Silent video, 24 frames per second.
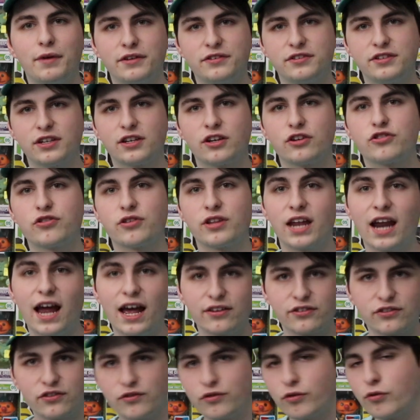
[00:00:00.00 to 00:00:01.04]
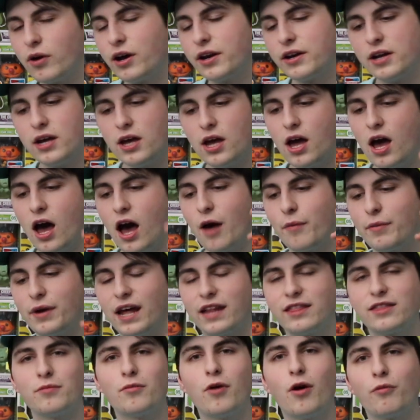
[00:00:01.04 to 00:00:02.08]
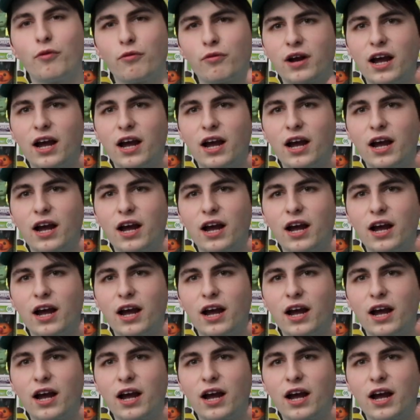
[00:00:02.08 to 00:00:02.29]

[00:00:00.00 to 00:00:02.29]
a signature that asks for one. Um, but at the moment,